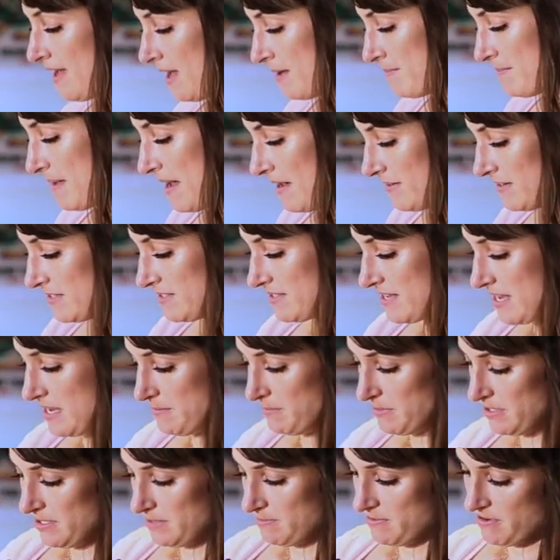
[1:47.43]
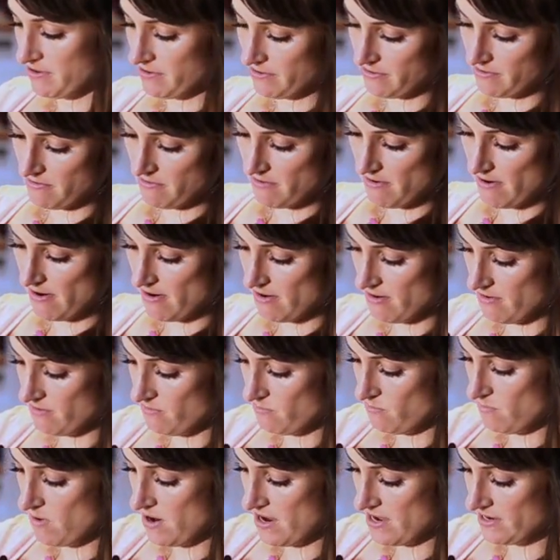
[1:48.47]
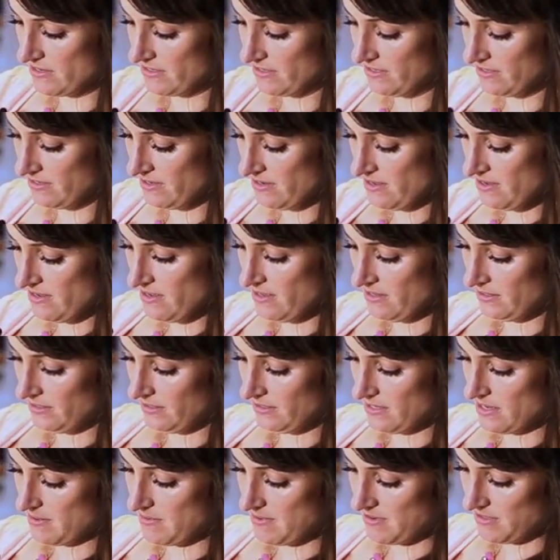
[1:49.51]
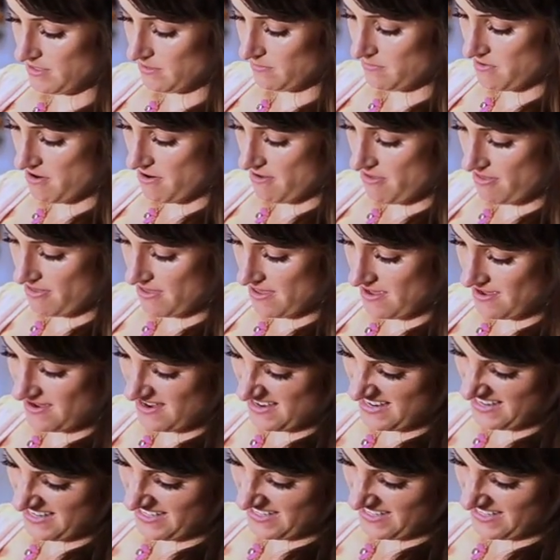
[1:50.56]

About a tablespoon or 1 lemon's worth.